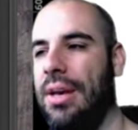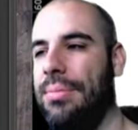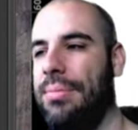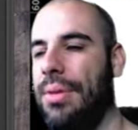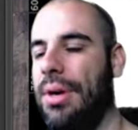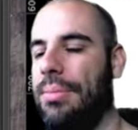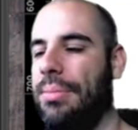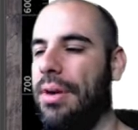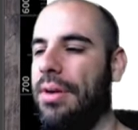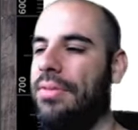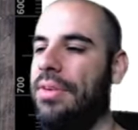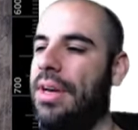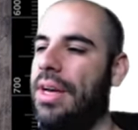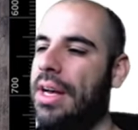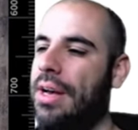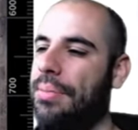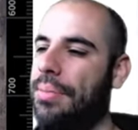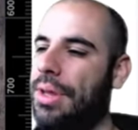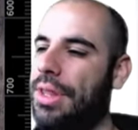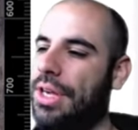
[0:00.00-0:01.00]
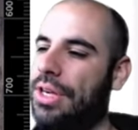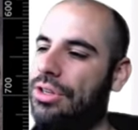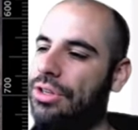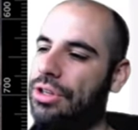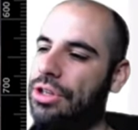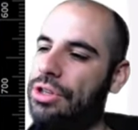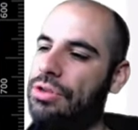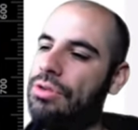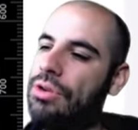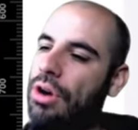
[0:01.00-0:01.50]
ab above. But these are
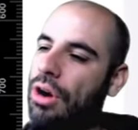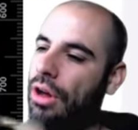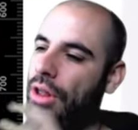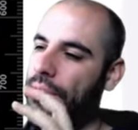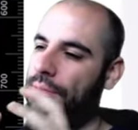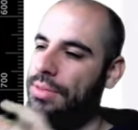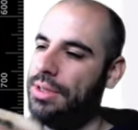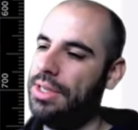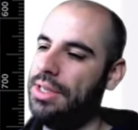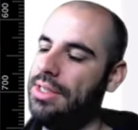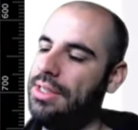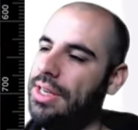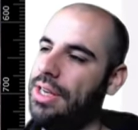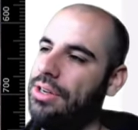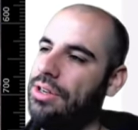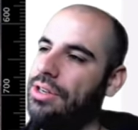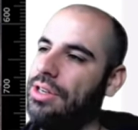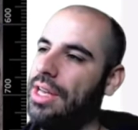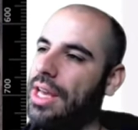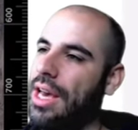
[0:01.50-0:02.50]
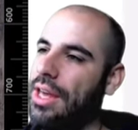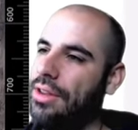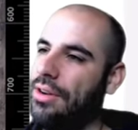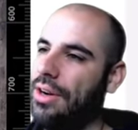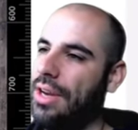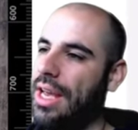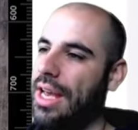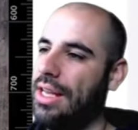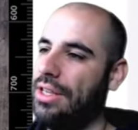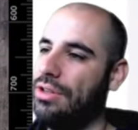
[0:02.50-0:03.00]
two columns centered together
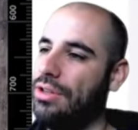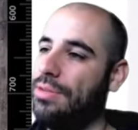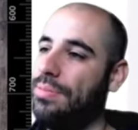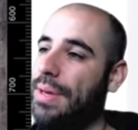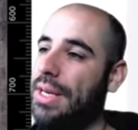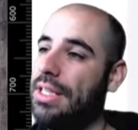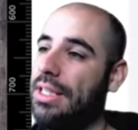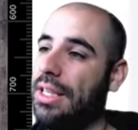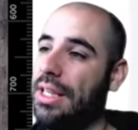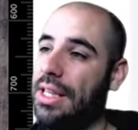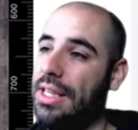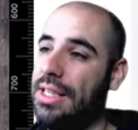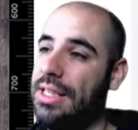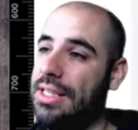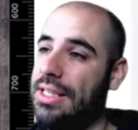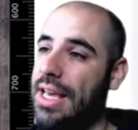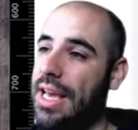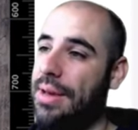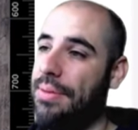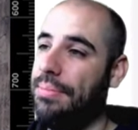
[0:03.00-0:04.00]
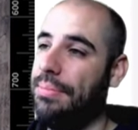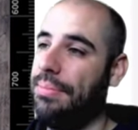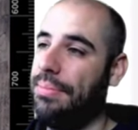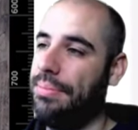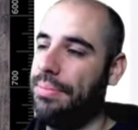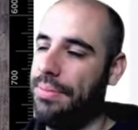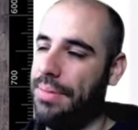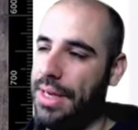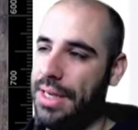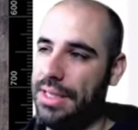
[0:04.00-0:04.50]
again. So it's basically the same
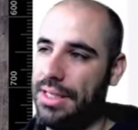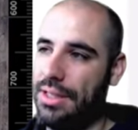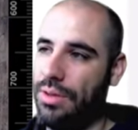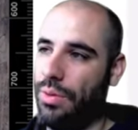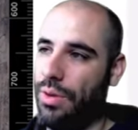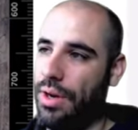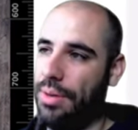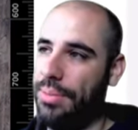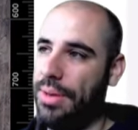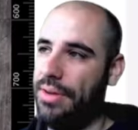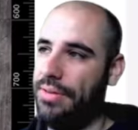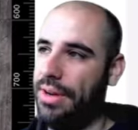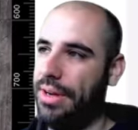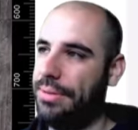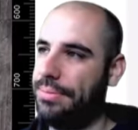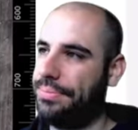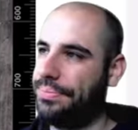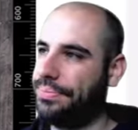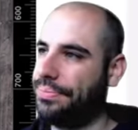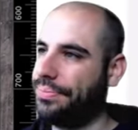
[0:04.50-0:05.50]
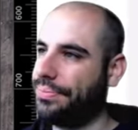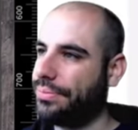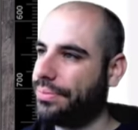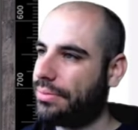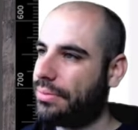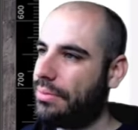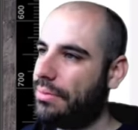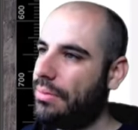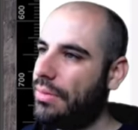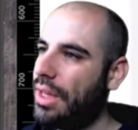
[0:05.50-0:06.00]
as the one above it.
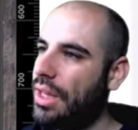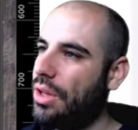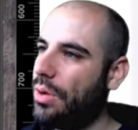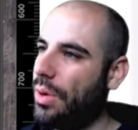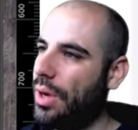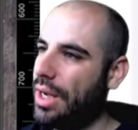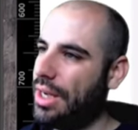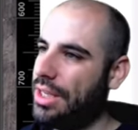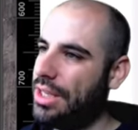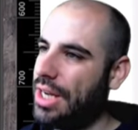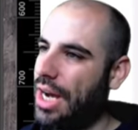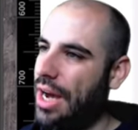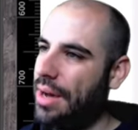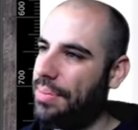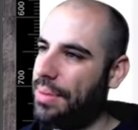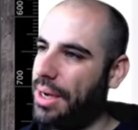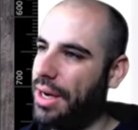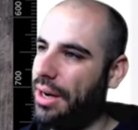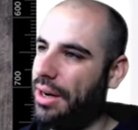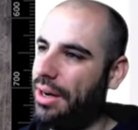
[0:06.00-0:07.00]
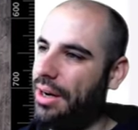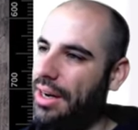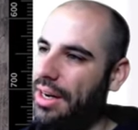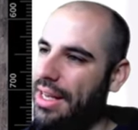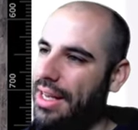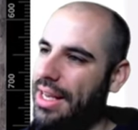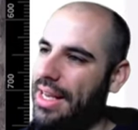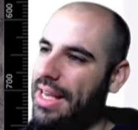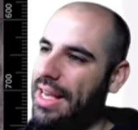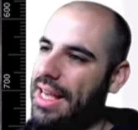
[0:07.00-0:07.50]
The one on top here
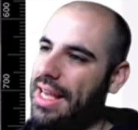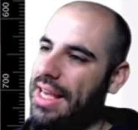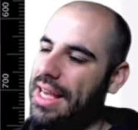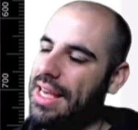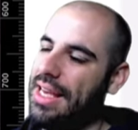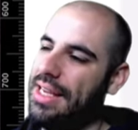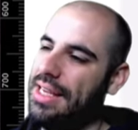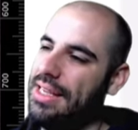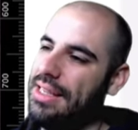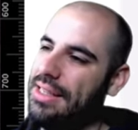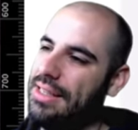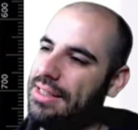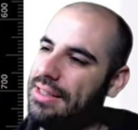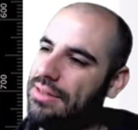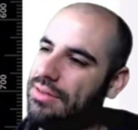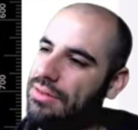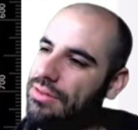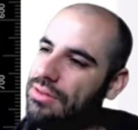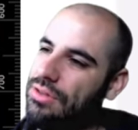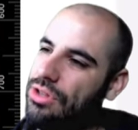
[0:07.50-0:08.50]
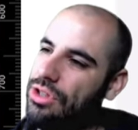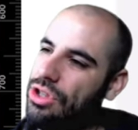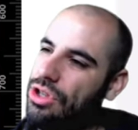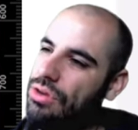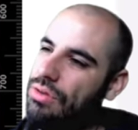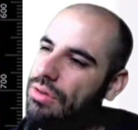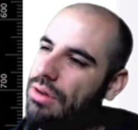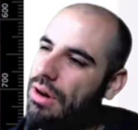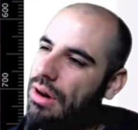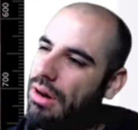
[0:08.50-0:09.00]
is
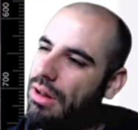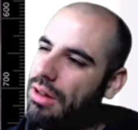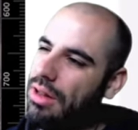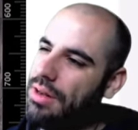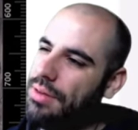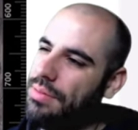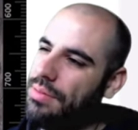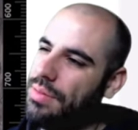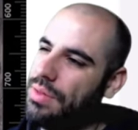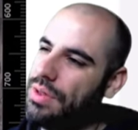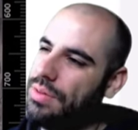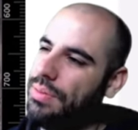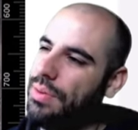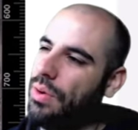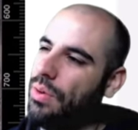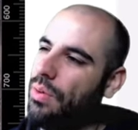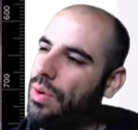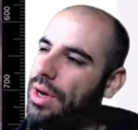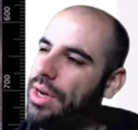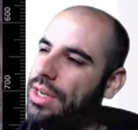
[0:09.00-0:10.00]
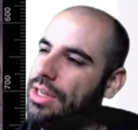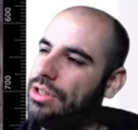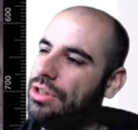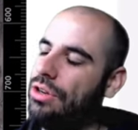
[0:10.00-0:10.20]
two columns, but one is